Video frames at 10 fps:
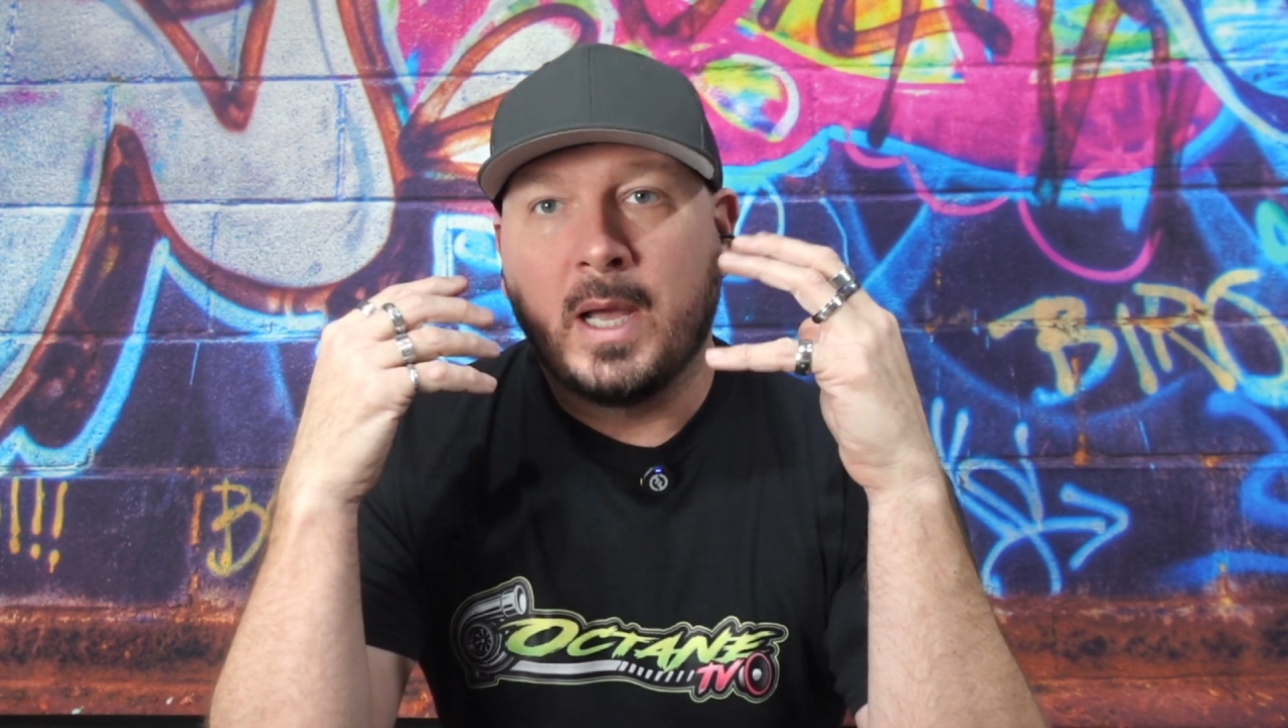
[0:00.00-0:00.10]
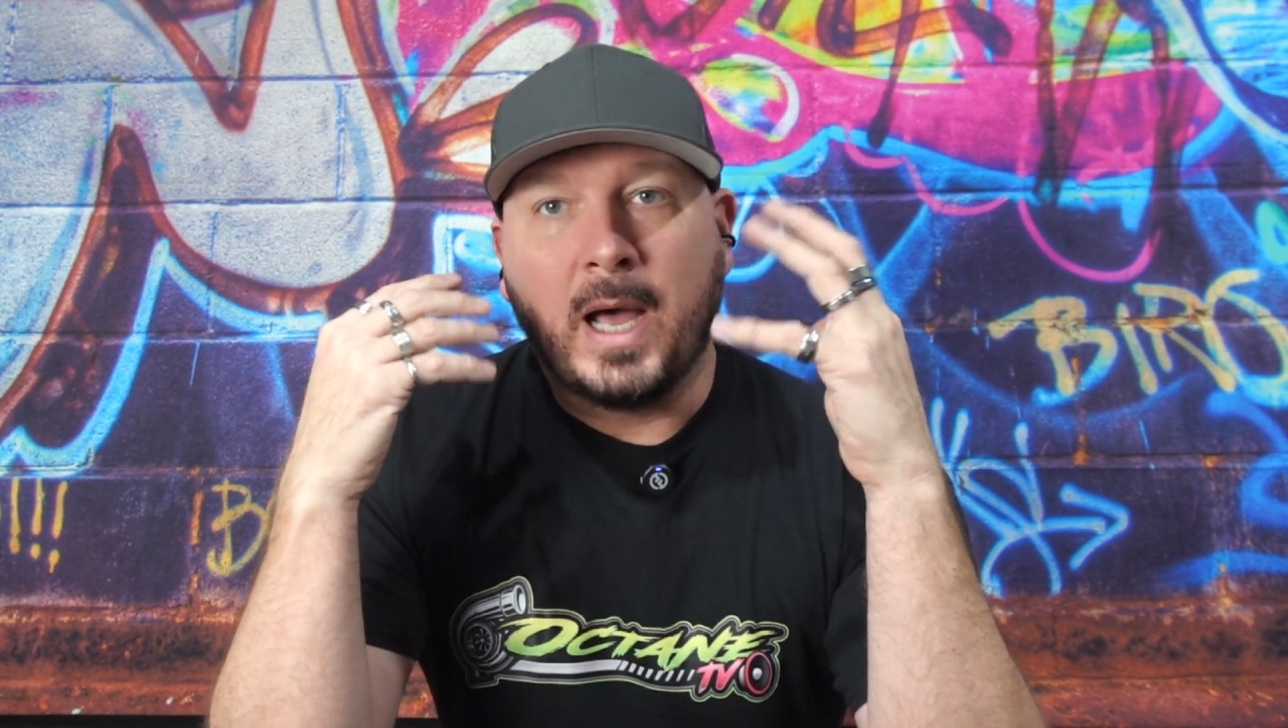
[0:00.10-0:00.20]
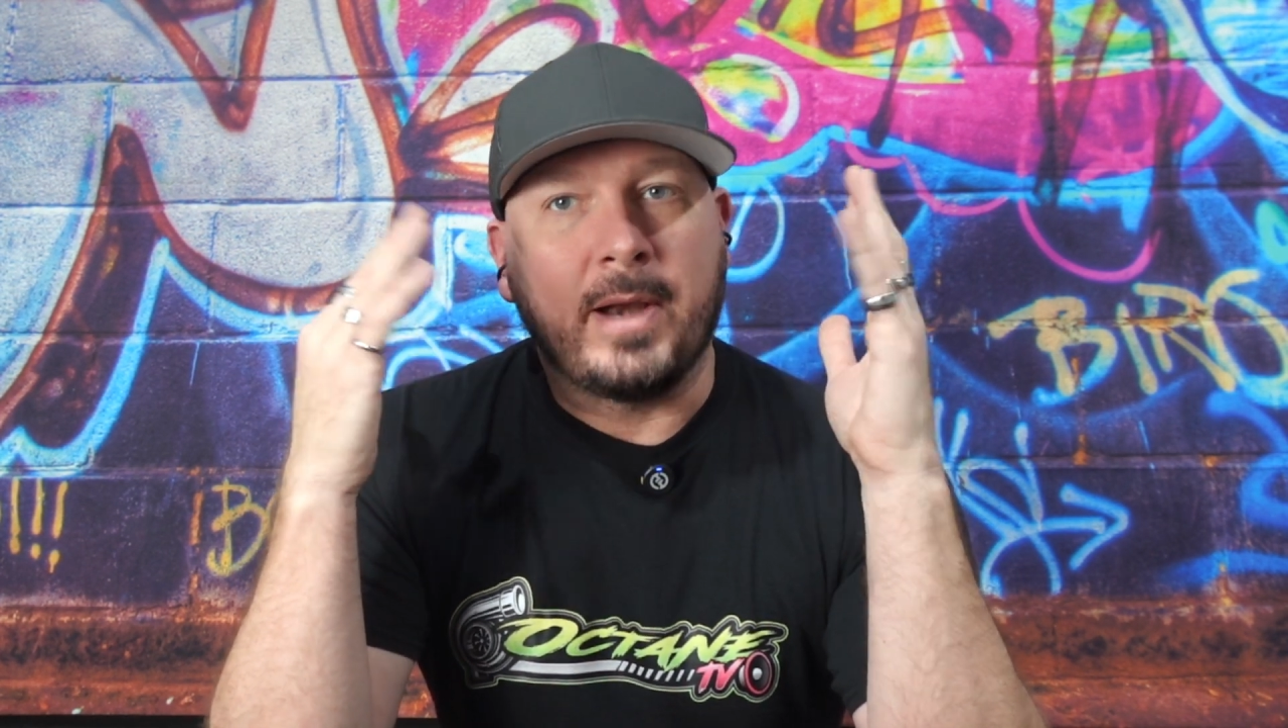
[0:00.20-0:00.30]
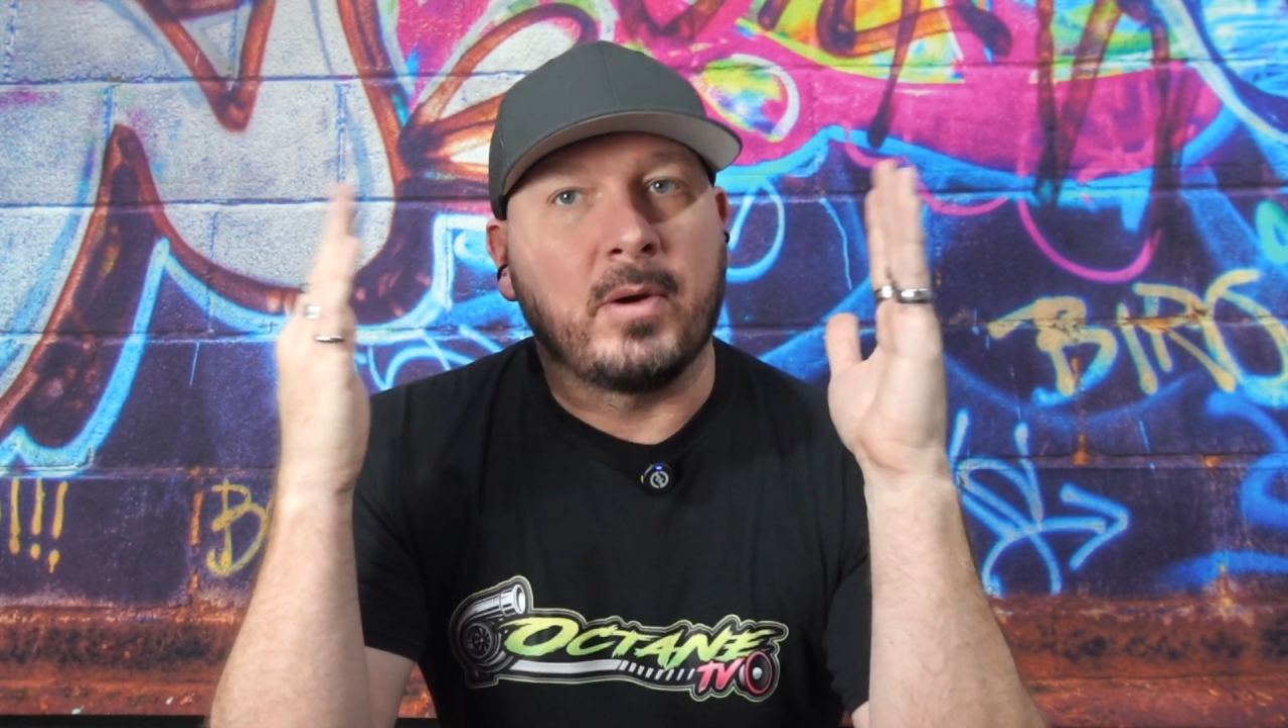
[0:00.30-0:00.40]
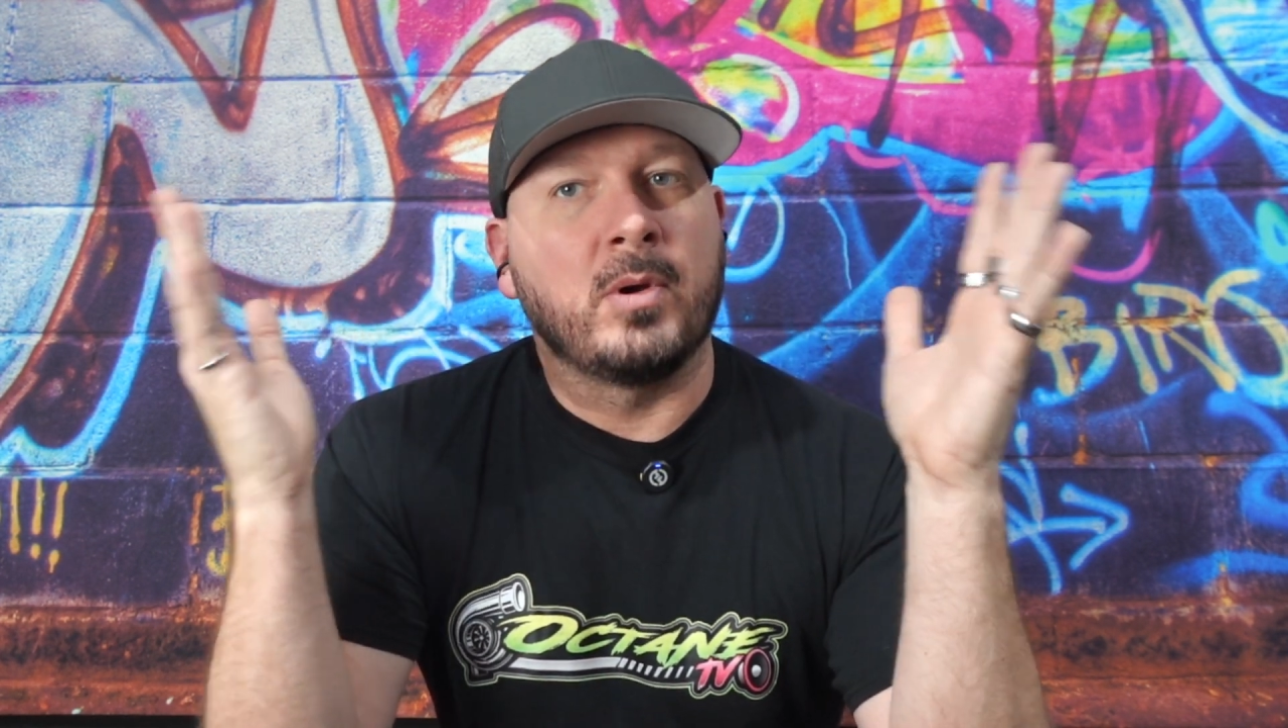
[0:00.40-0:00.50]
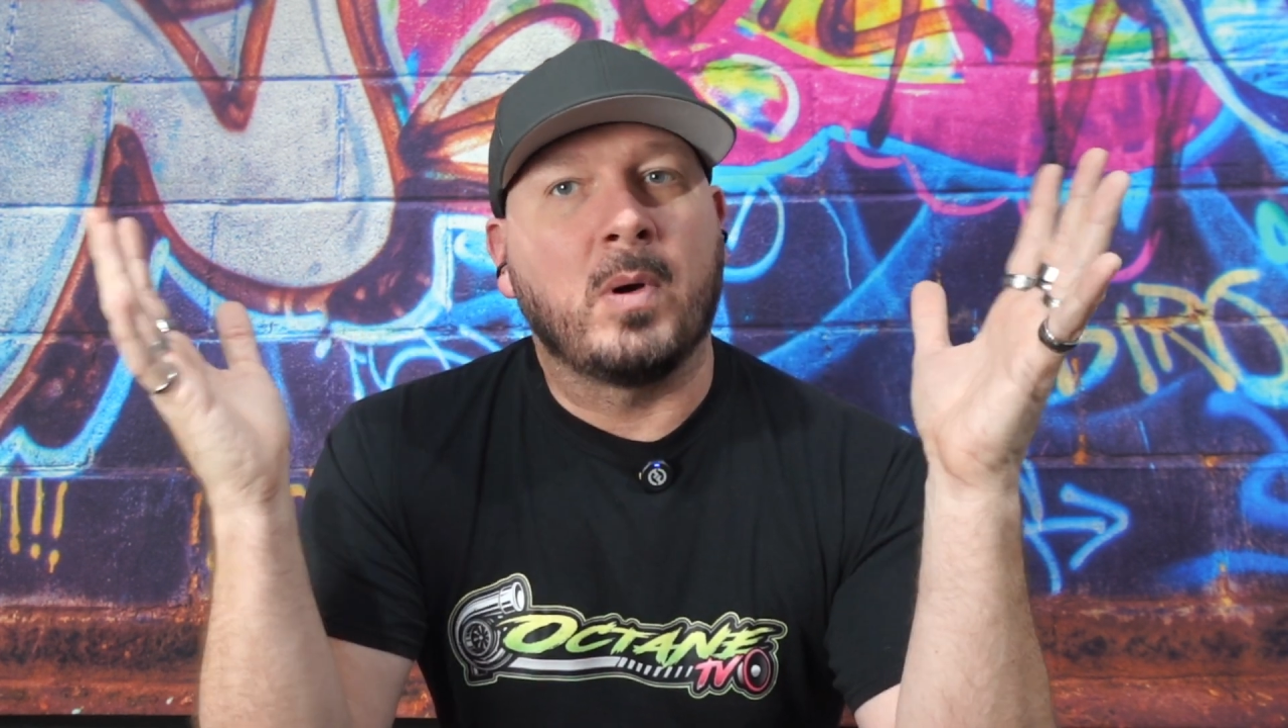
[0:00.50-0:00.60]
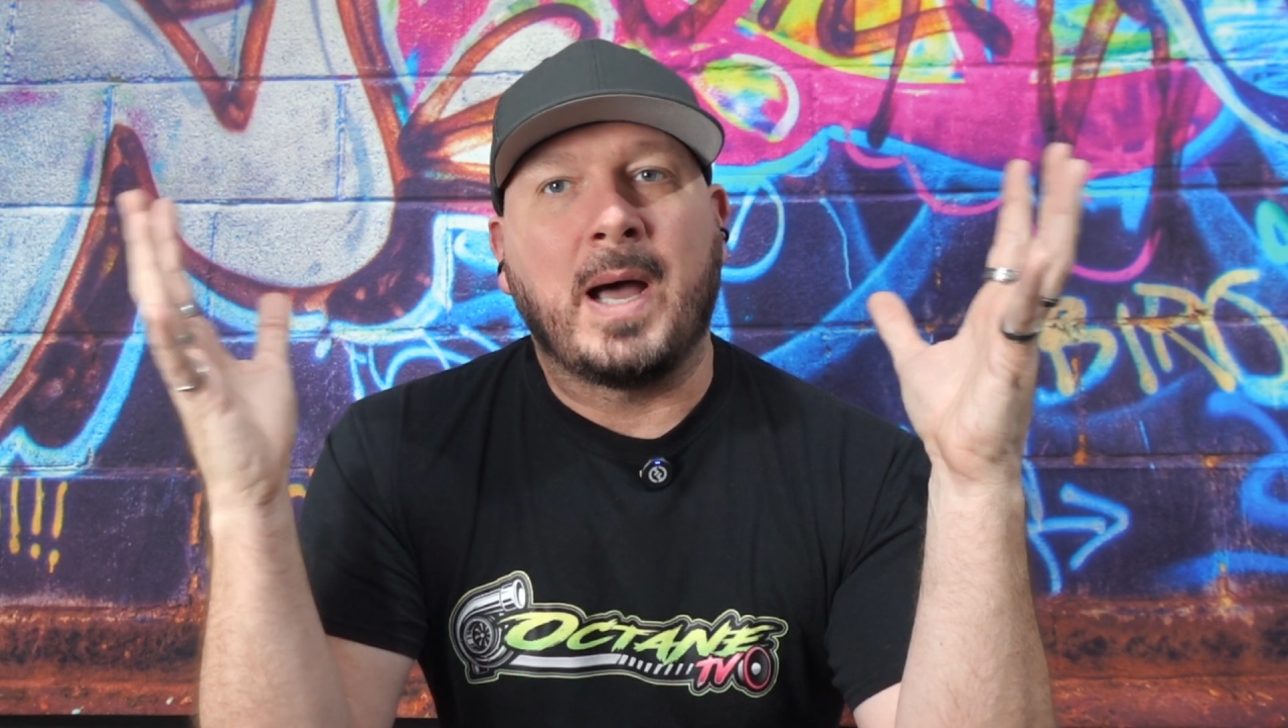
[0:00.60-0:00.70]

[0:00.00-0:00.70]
I don't know